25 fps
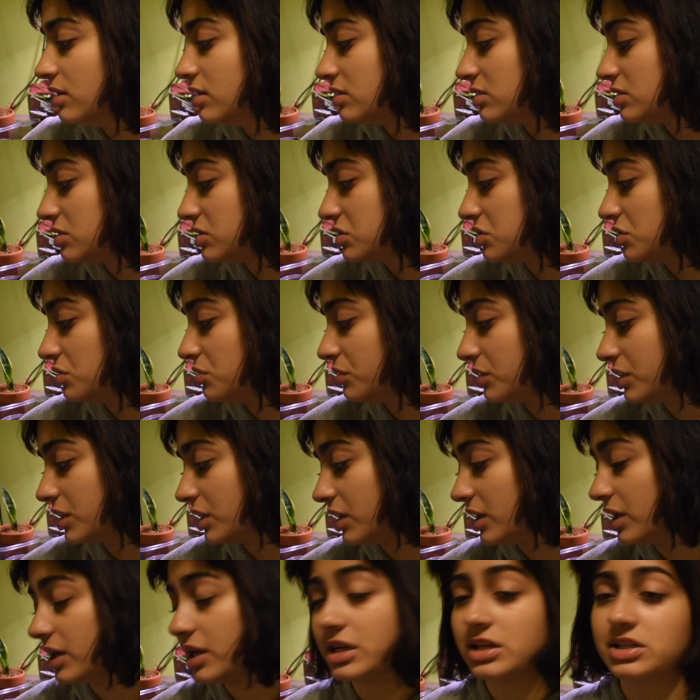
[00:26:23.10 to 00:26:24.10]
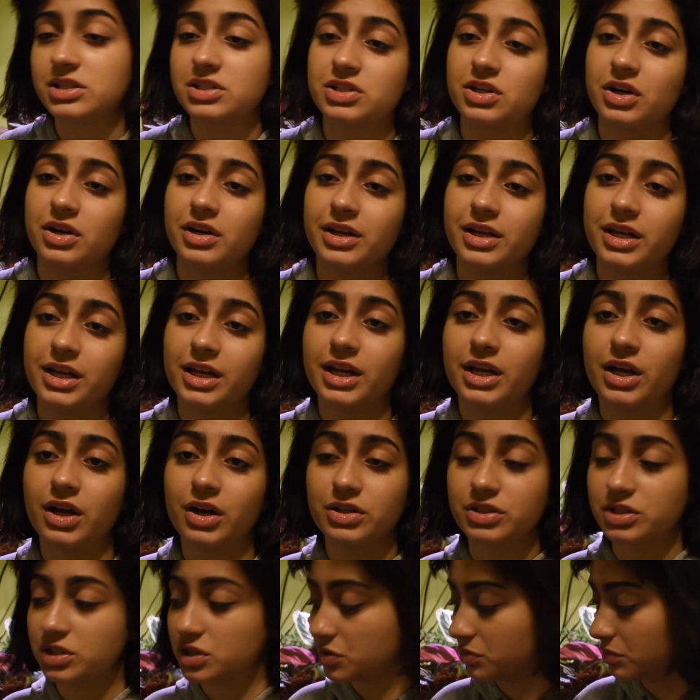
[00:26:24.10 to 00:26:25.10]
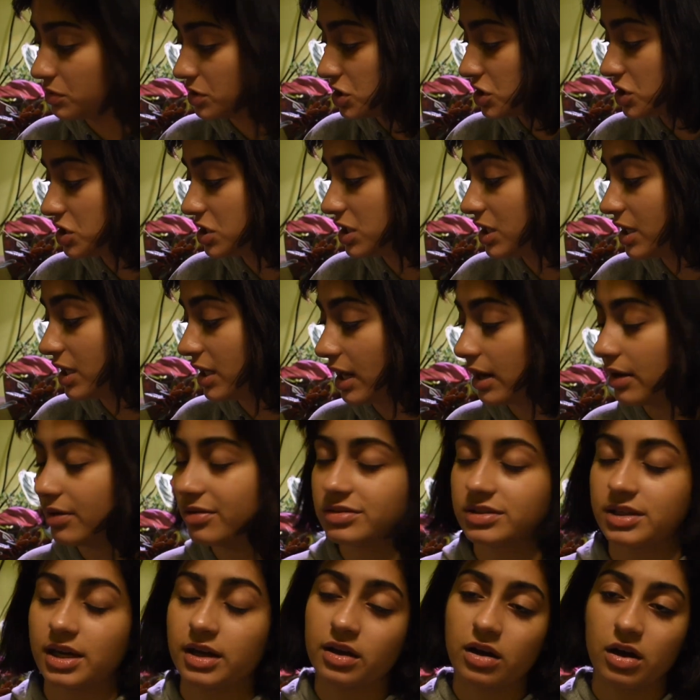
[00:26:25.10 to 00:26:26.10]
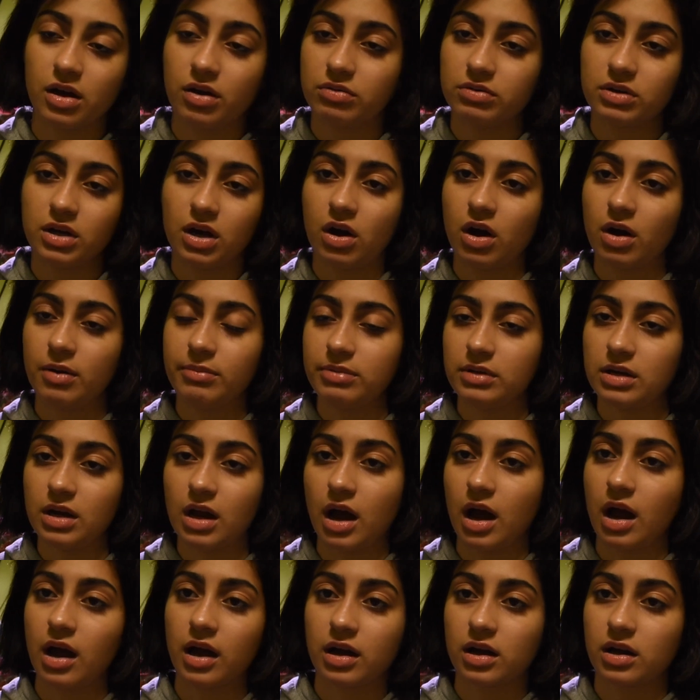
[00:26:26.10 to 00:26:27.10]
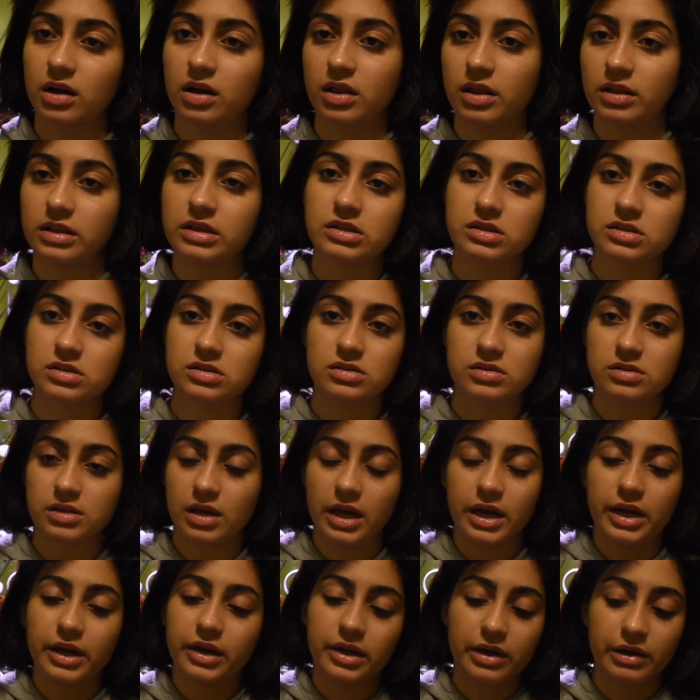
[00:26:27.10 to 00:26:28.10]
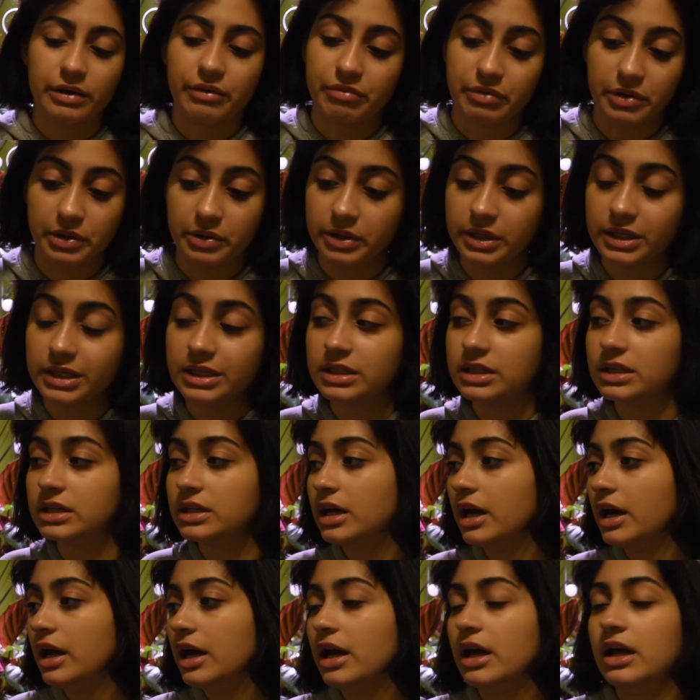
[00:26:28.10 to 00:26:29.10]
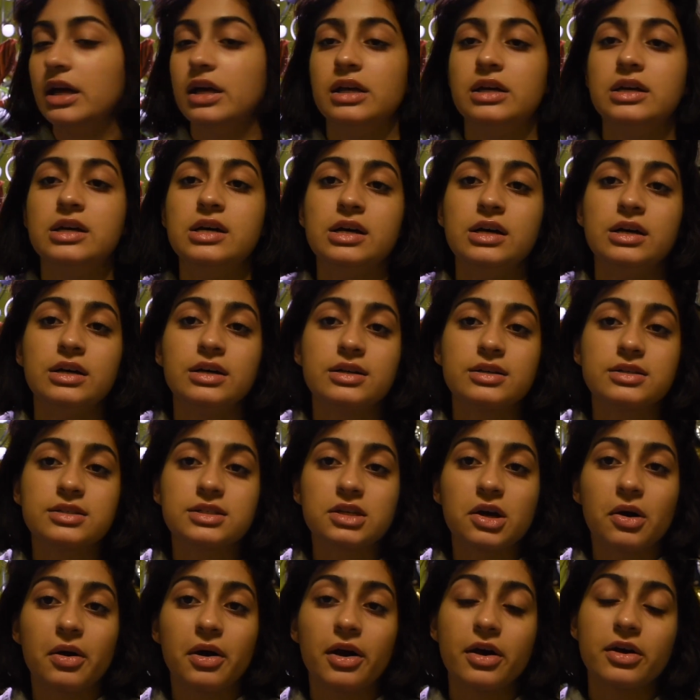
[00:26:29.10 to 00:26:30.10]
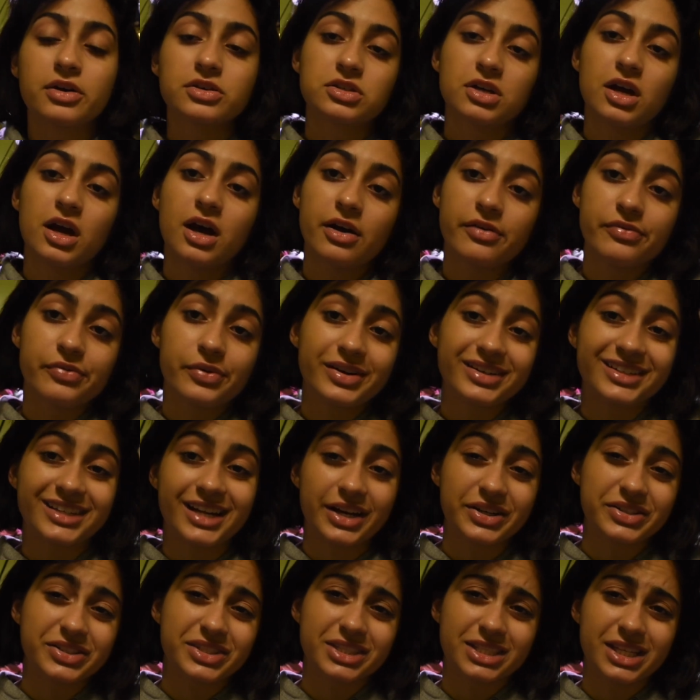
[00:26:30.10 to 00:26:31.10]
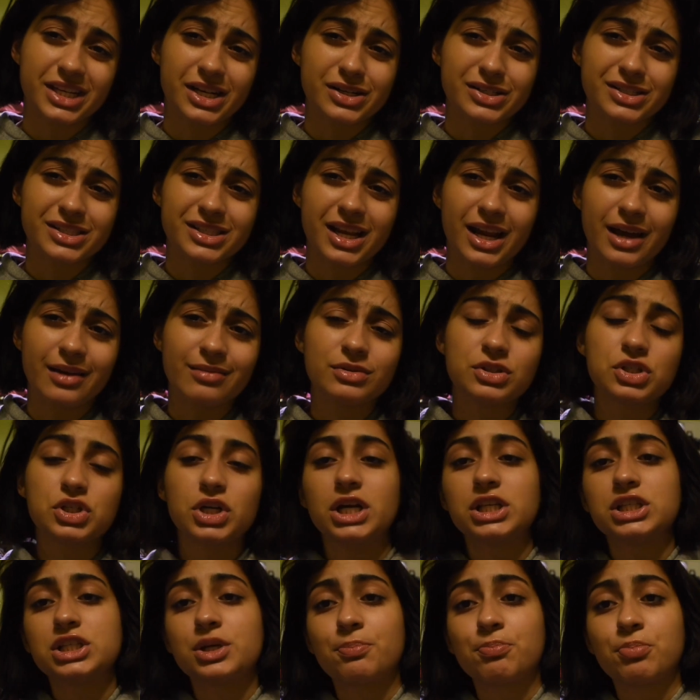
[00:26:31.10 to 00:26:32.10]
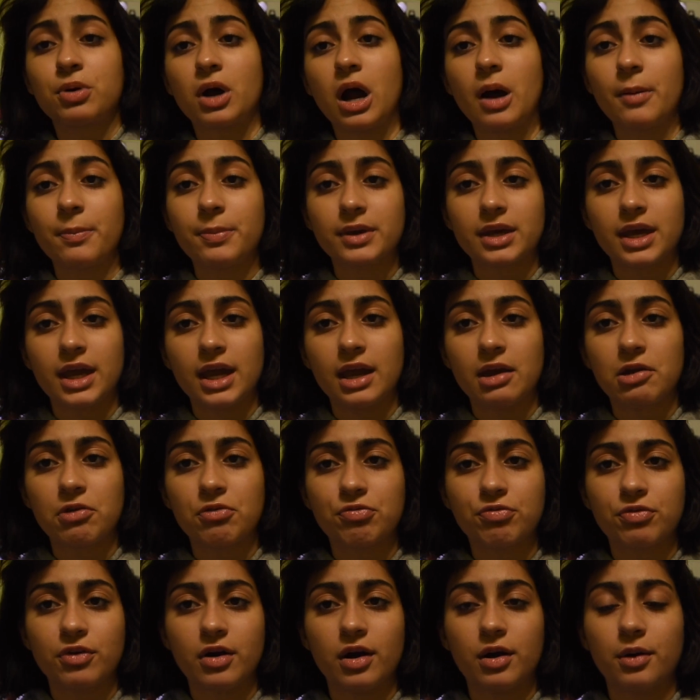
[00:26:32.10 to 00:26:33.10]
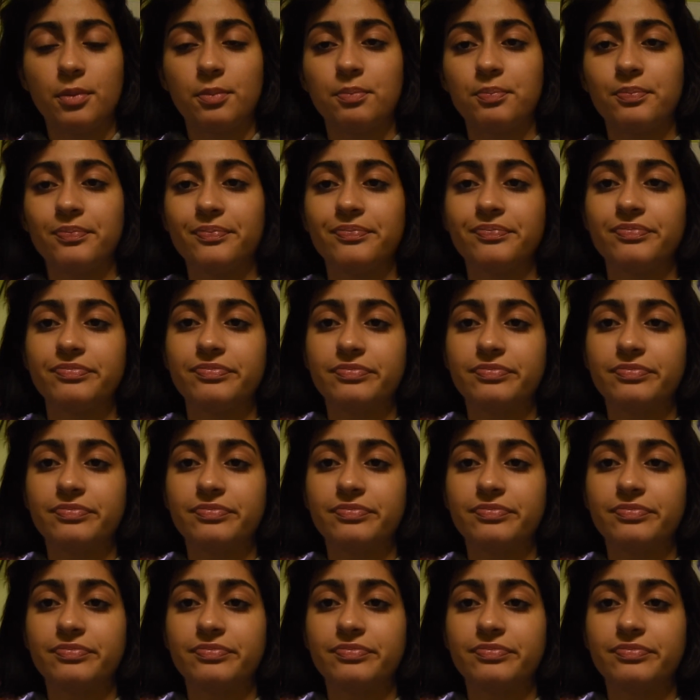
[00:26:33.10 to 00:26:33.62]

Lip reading: do good. It started getting all squishy, and I was like, oh no, I'm not gonna let this like get ruined. So I also have one downstairs that I'm trying to propagate from